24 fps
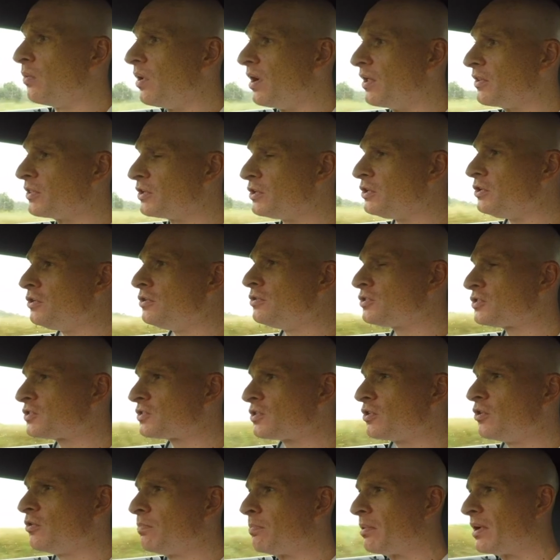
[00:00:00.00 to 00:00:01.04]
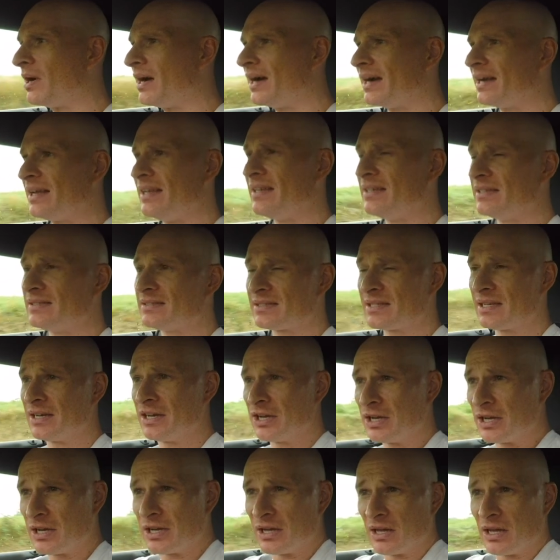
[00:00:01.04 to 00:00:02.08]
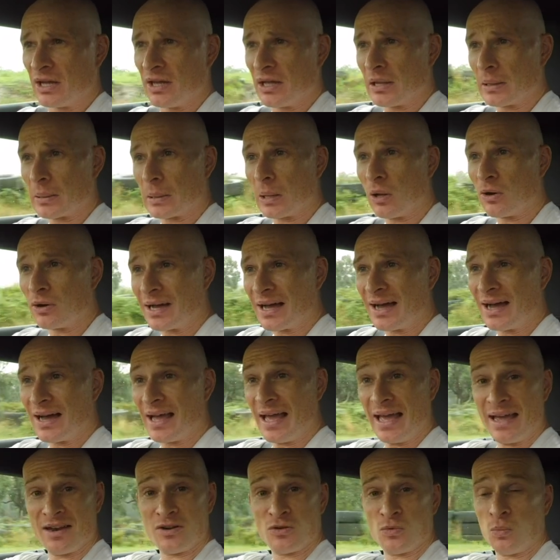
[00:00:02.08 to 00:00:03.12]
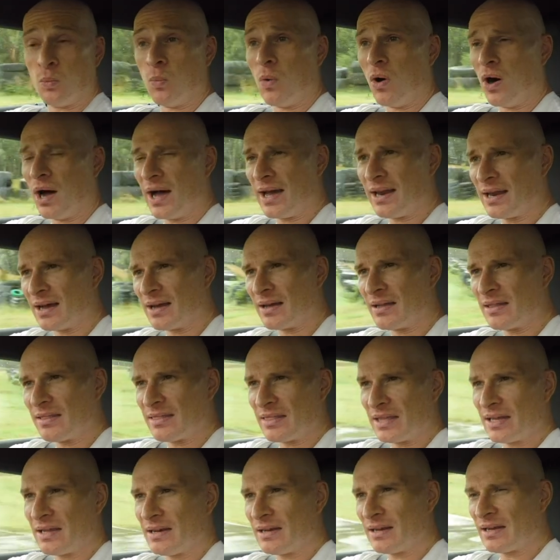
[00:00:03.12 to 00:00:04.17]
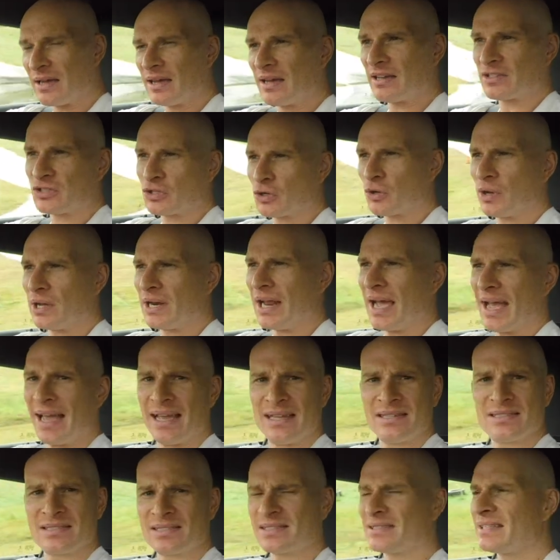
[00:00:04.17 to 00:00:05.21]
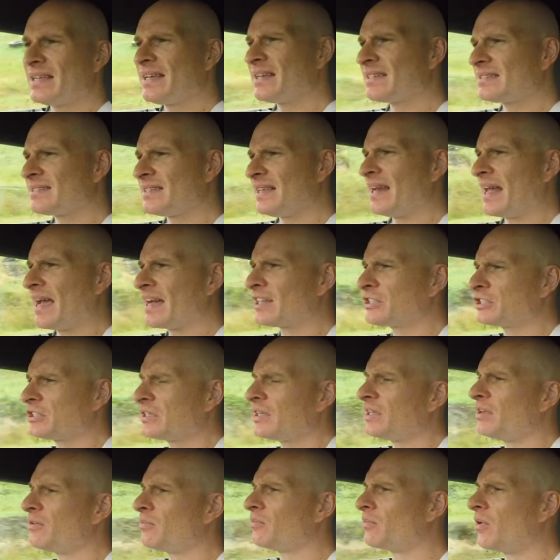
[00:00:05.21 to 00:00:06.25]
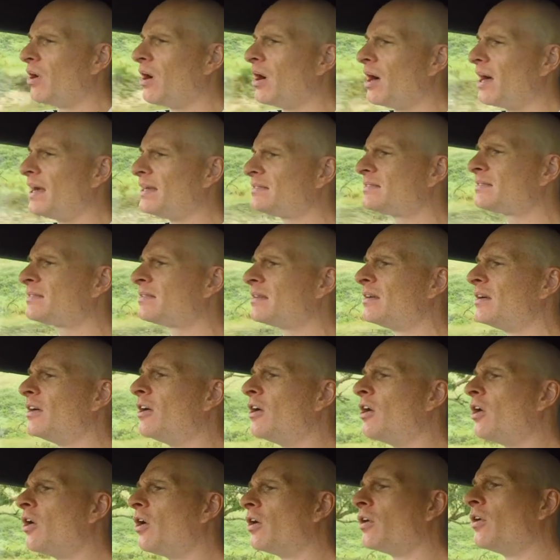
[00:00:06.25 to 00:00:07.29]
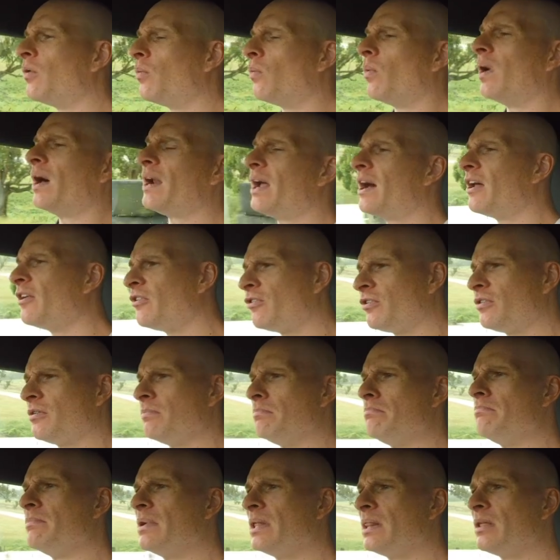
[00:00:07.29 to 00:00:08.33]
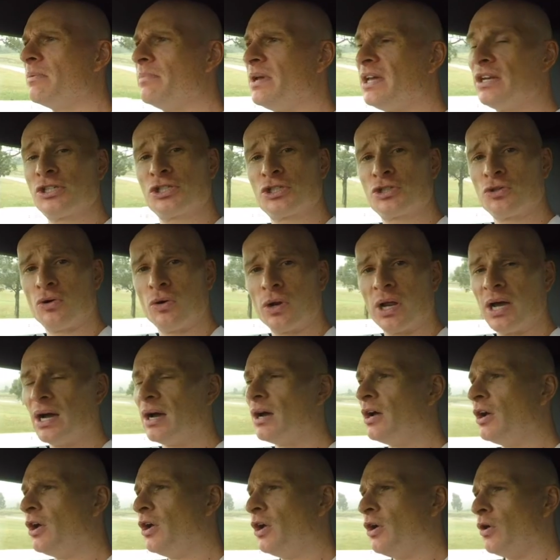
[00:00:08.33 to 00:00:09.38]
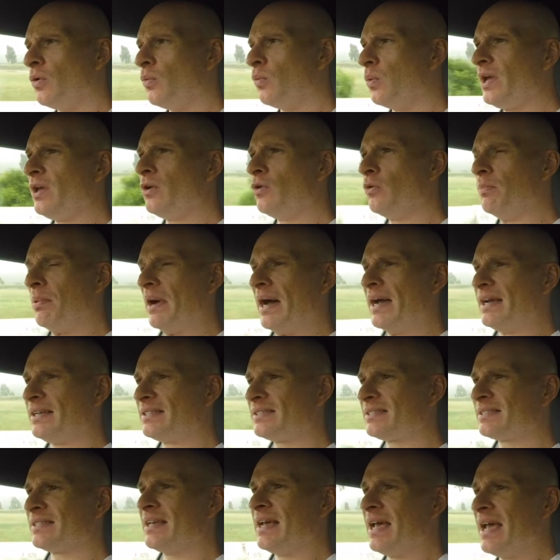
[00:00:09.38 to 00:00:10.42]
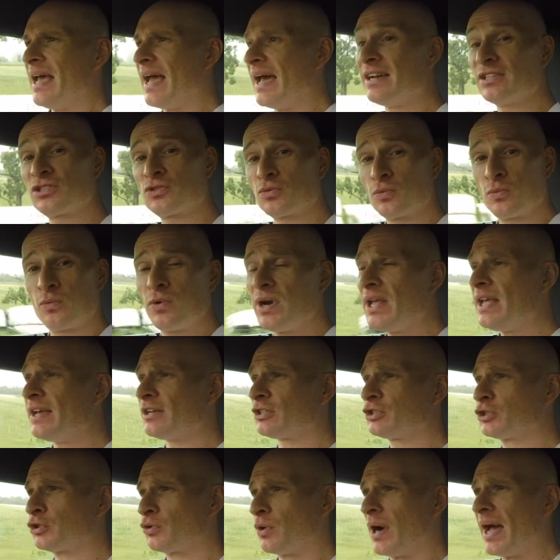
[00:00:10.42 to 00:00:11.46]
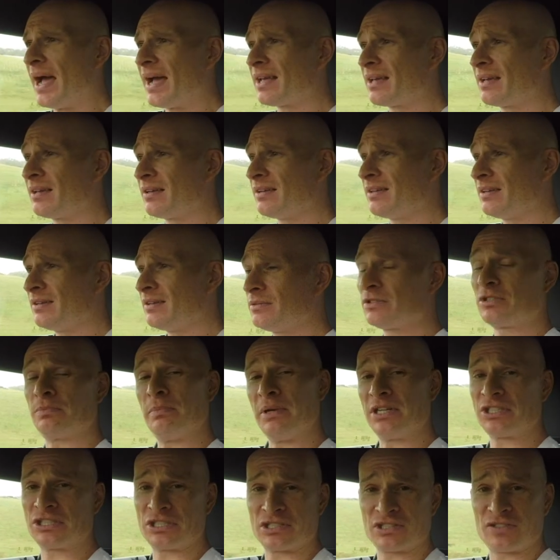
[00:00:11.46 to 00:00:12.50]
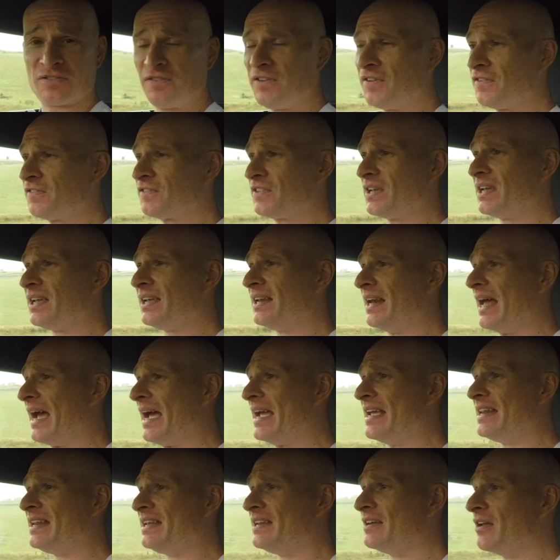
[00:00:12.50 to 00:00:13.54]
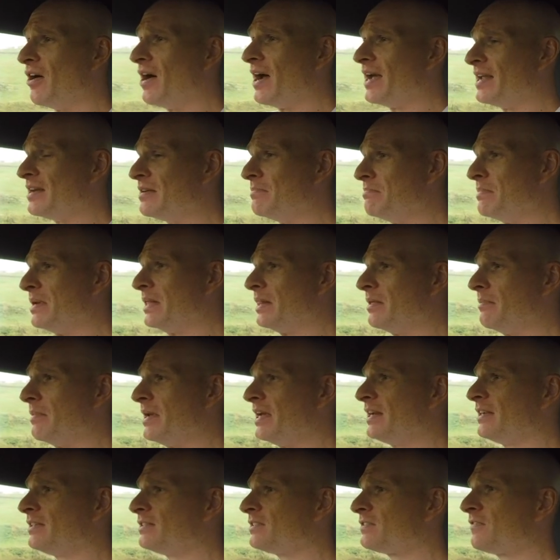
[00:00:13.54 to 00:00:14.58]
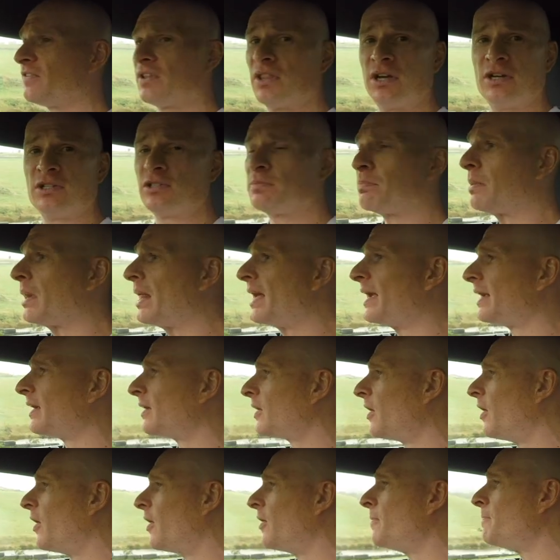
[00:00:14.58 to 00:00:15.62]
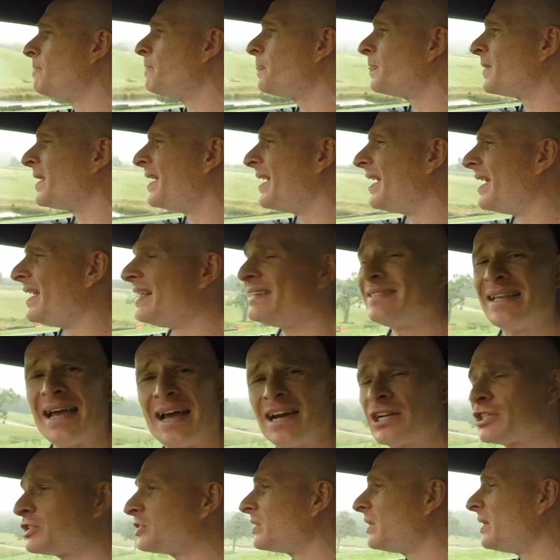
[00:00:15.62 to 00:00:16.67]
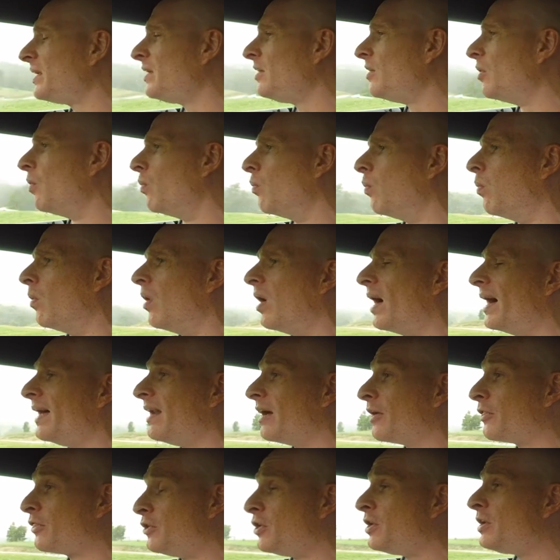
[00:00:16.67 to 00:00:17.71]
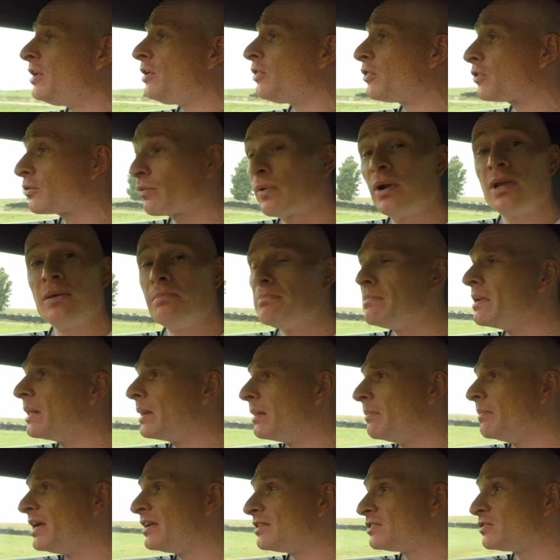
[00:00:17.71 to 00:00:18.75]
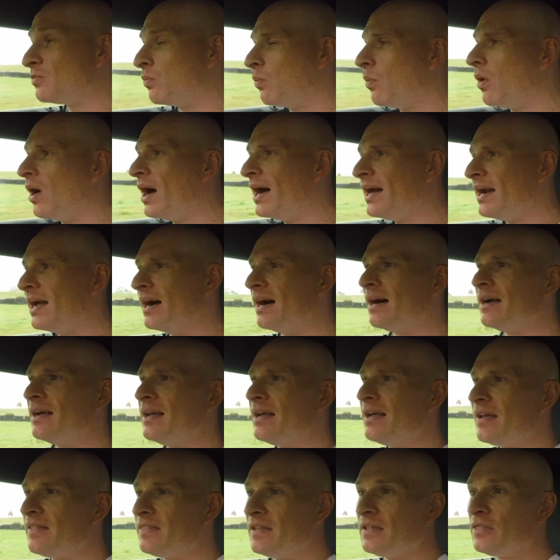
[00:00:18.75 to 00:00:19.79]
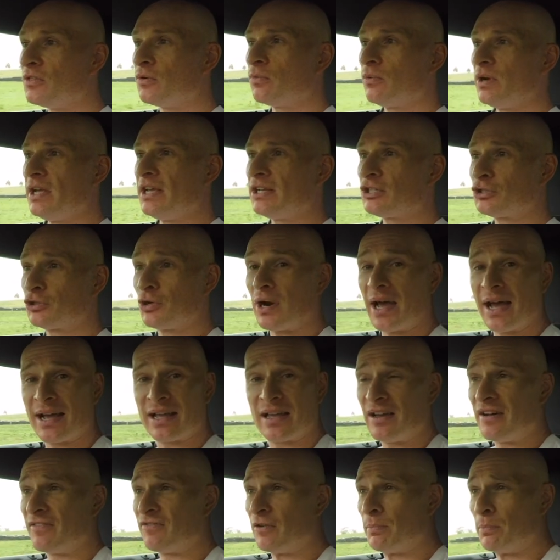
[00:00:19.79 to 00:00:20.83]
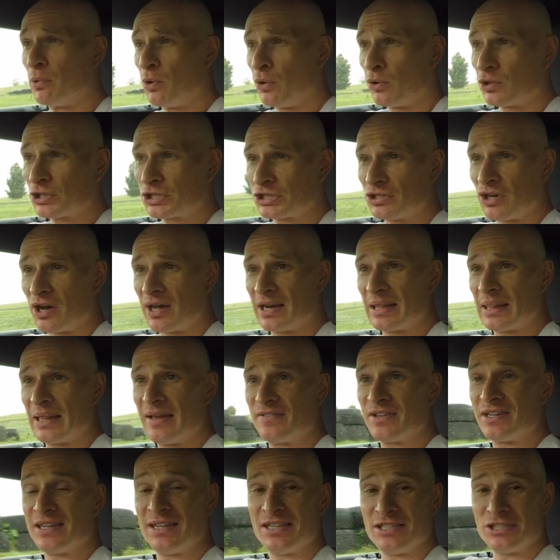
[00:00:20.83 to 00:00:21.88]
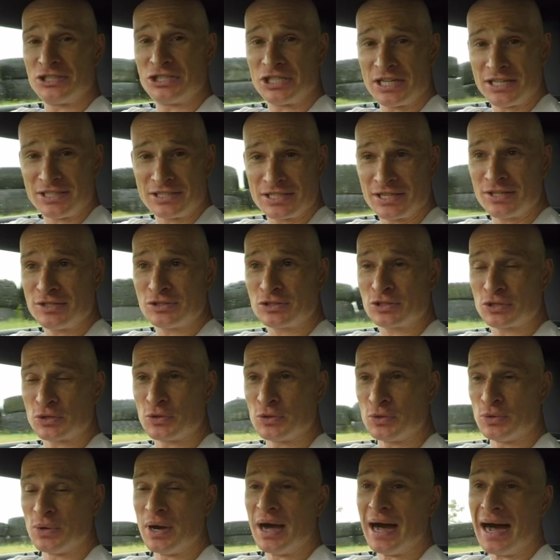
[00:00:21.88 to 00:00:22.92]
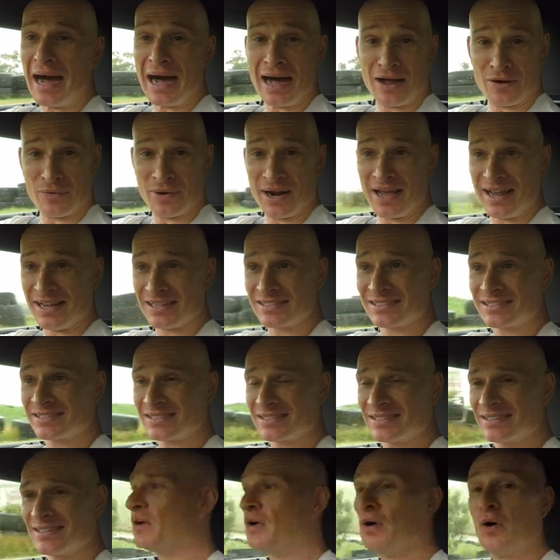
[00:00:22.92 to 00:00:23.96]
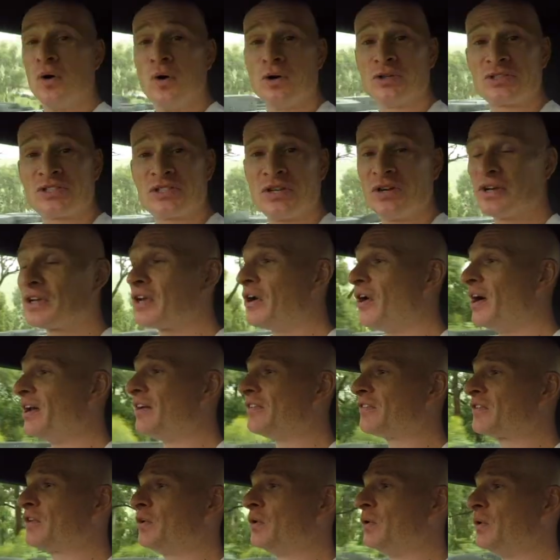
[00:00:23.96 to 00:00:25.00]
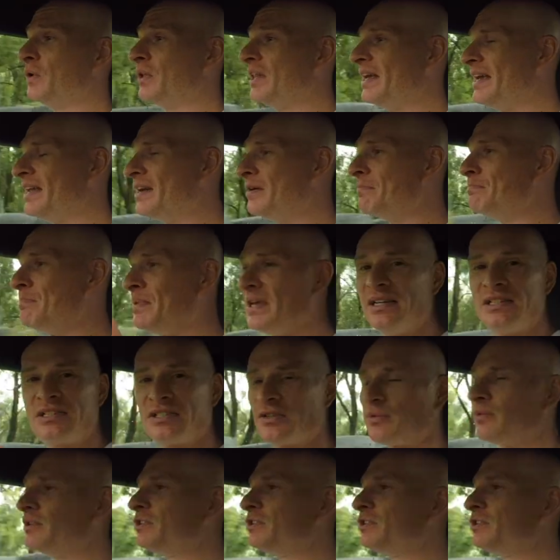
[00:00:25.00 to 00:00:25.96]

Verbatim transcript: while the new Supra is longer and wider than a Toyota eighty-six, it actually rides on a one hundred millimeter shorter wheelbase, and its rear track which measures fifteen eighty-nine millimeters for those playing at home, is actually wider, thirty-three millimeters wider than the rear track of a Porsche nine eleven G T two R S. Also kind of cool, in a bid to